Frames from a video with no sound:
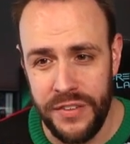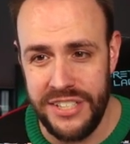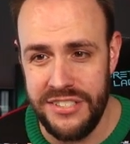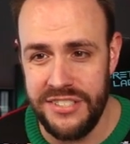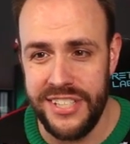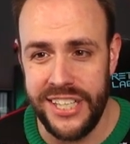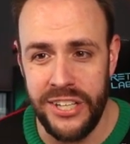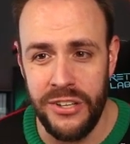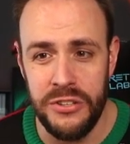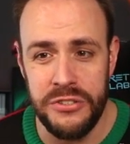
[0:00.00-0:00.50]

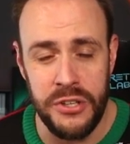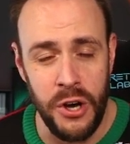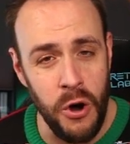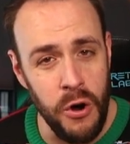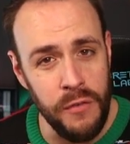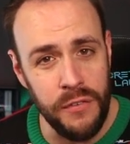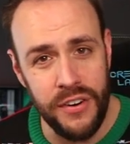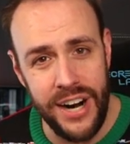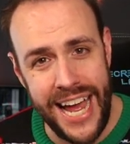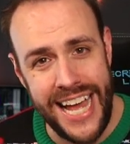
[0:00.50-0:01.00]
deals
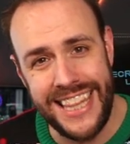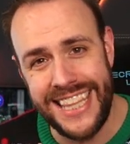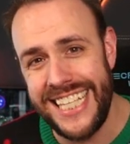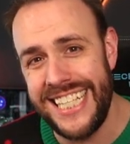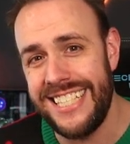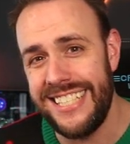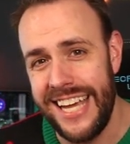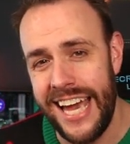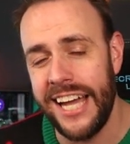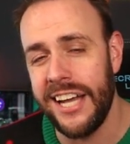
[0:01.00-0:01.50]
over at the
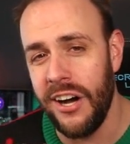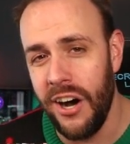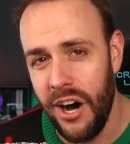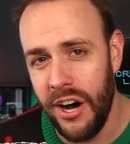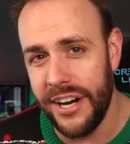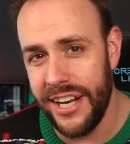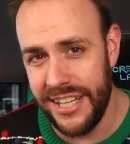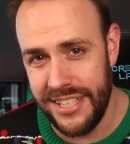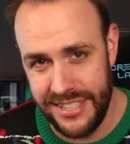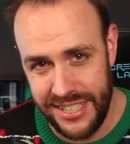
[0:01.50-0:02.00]
Tech
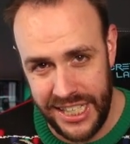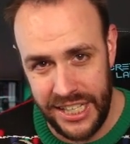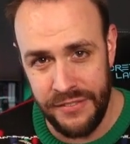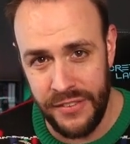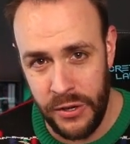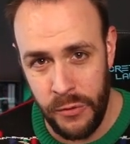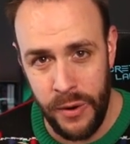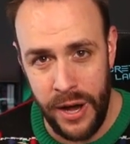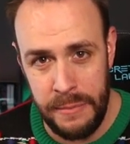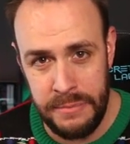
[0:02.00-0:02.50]
Audit
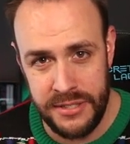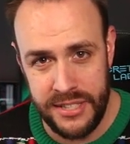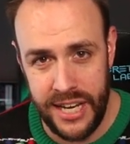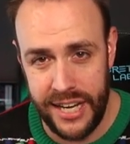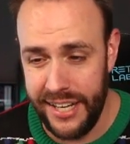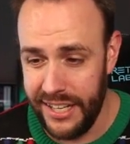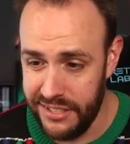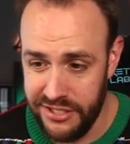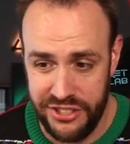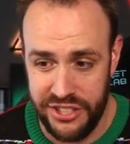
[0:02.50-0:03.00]
TV
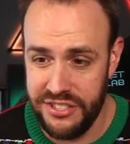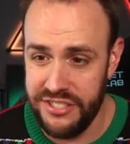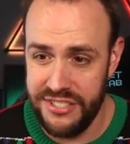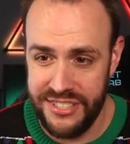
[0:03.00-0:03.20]
website. It's just